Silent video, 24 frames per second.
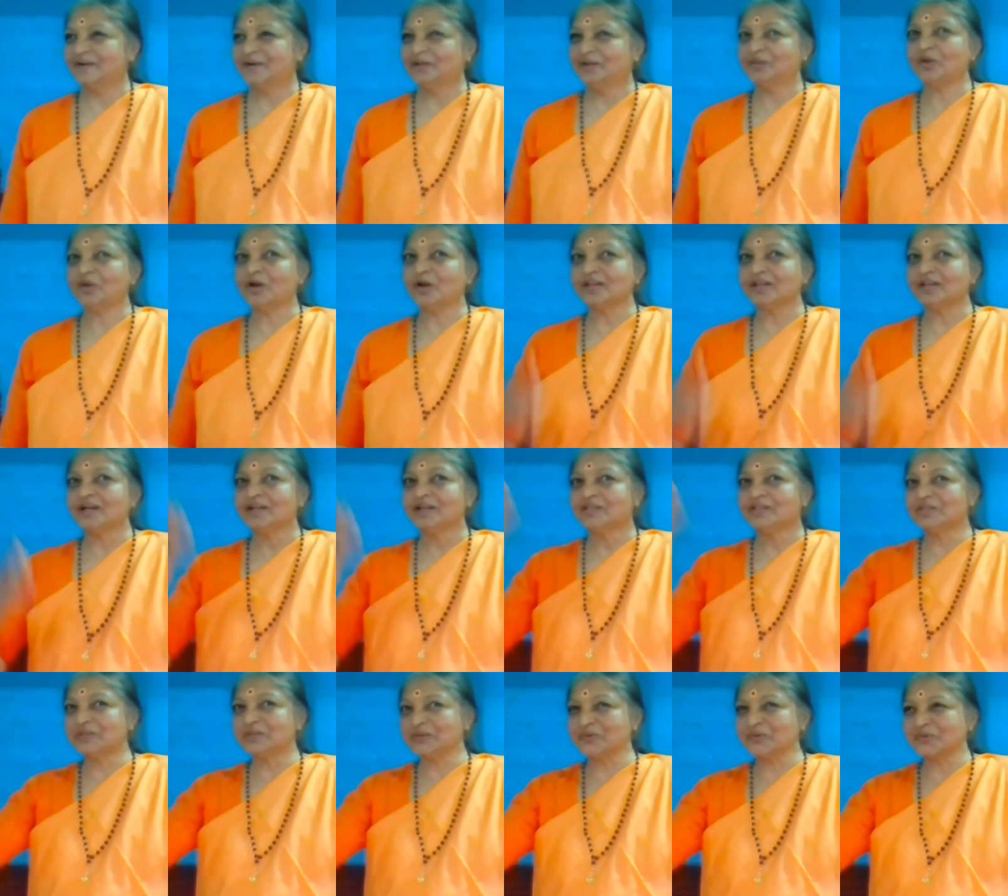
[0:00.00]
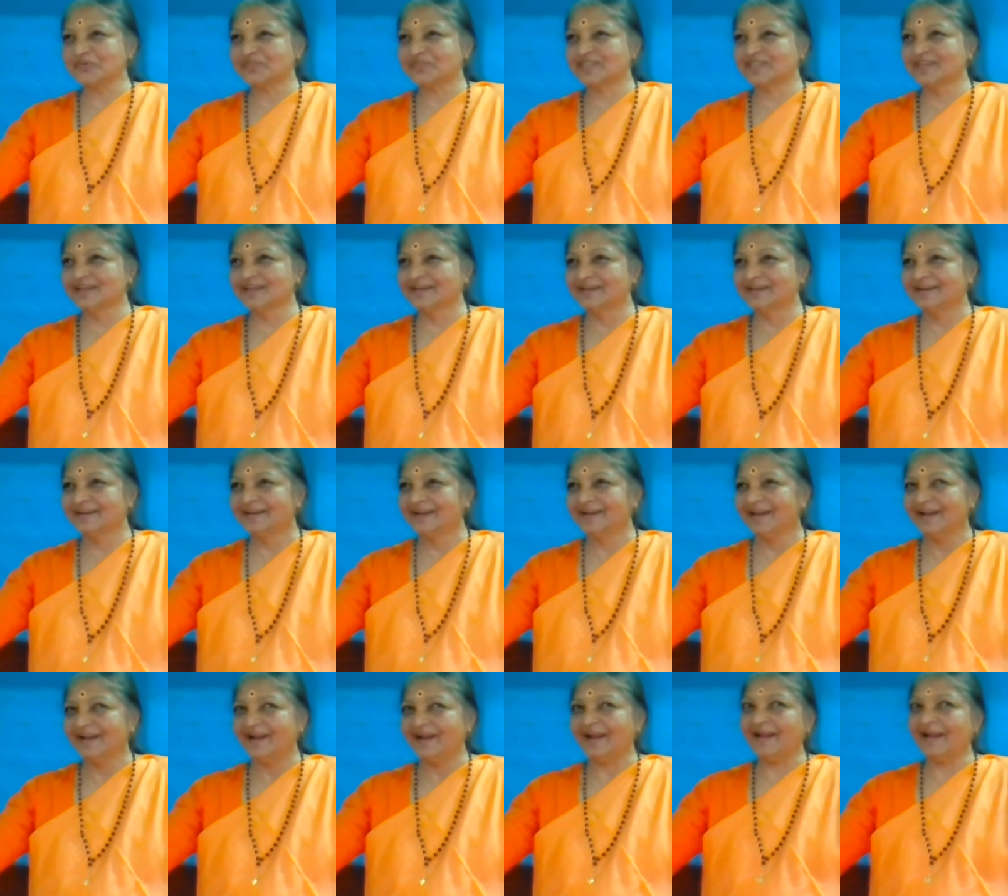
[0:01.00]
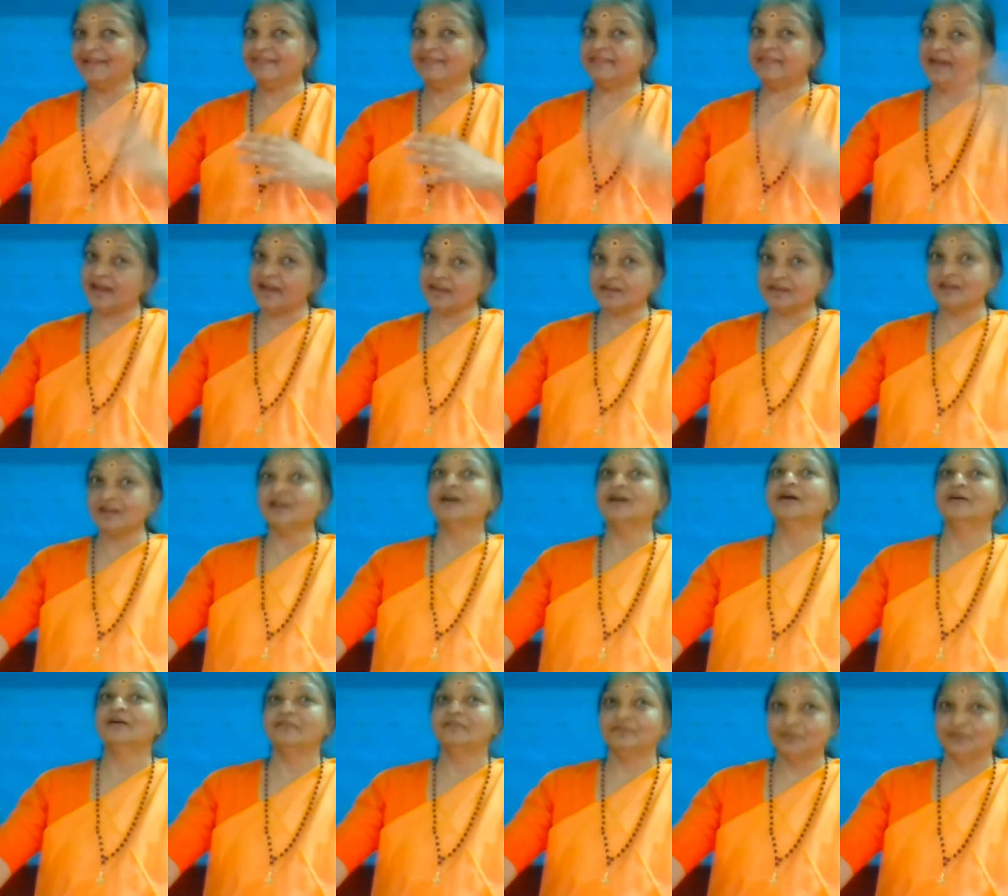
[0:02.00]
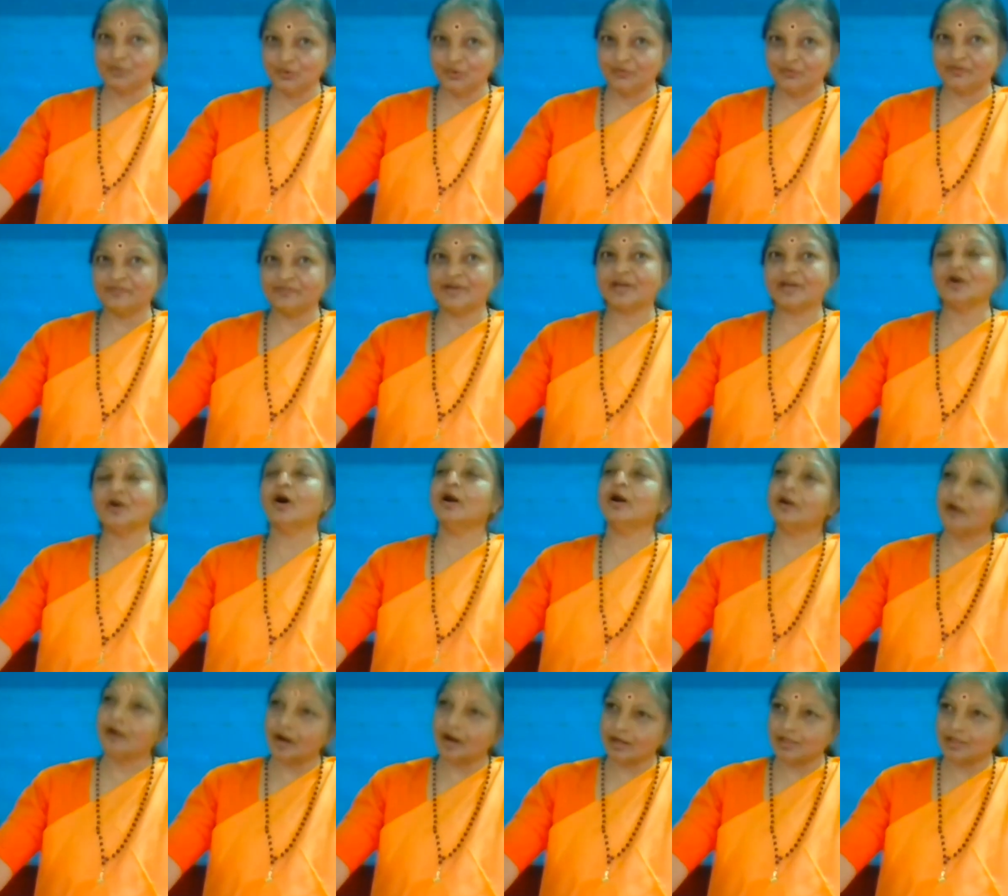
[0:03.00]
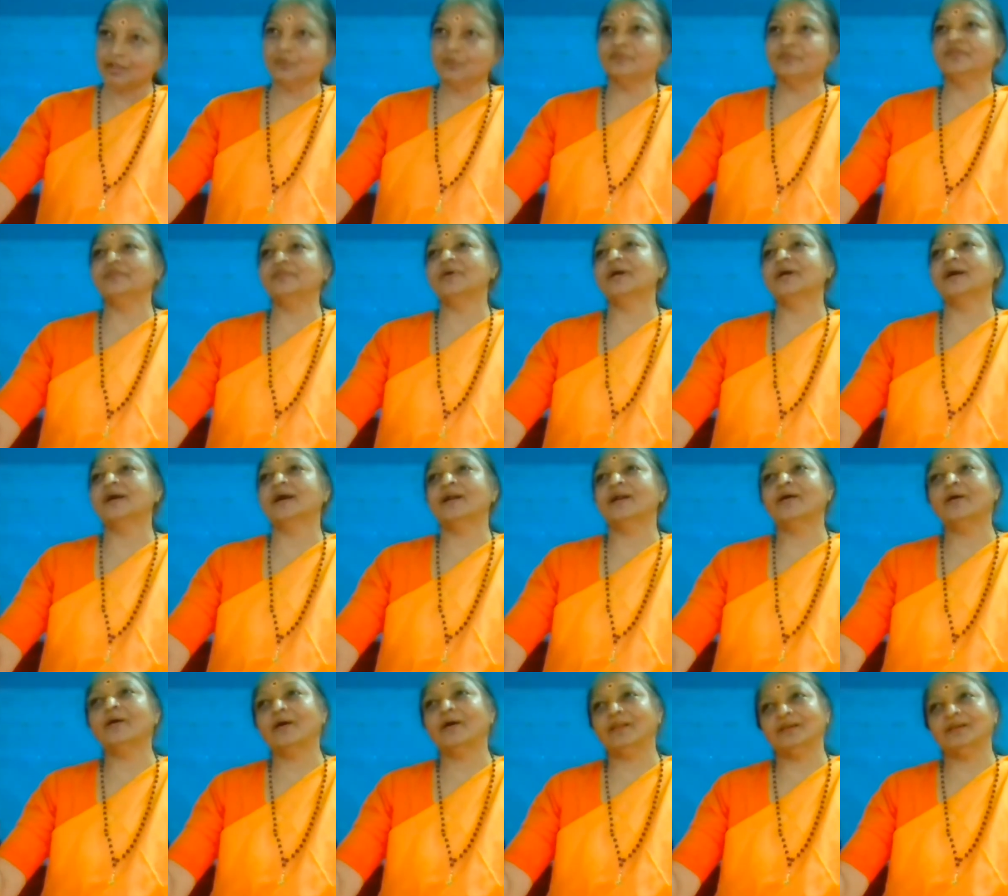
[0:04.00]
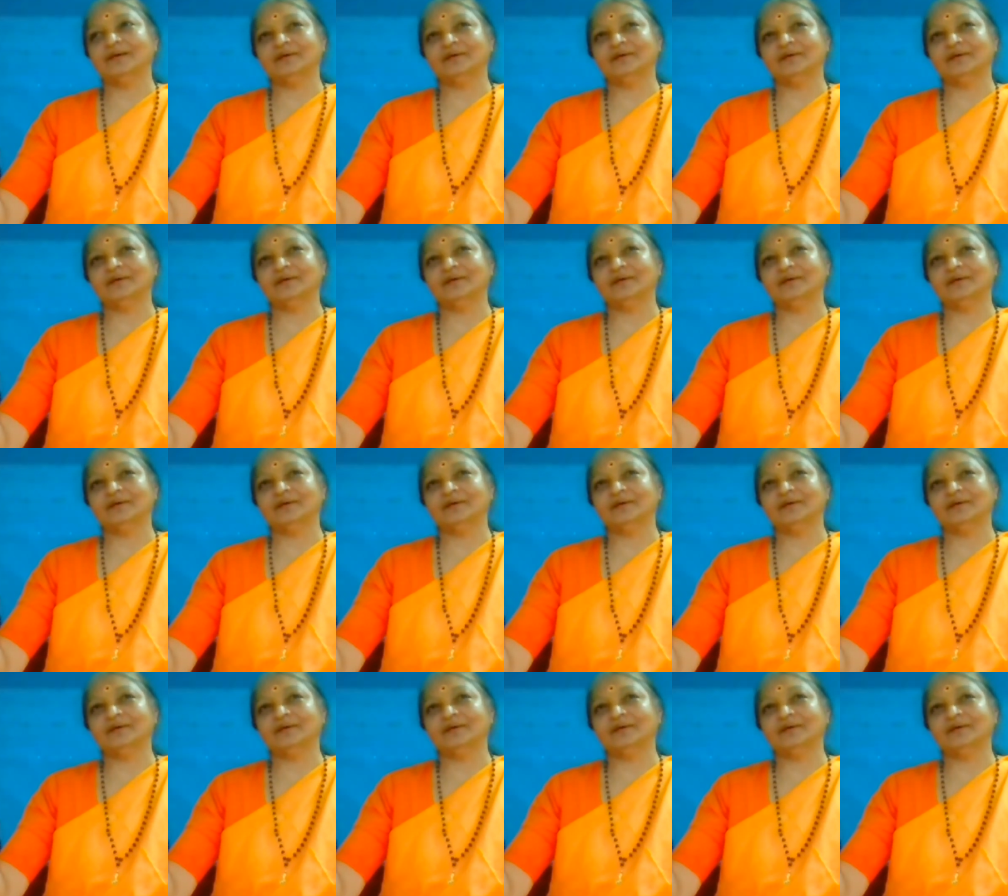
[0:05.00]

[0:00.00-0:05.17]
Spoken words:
Not choose and then do Viveka or not do Viveka at all.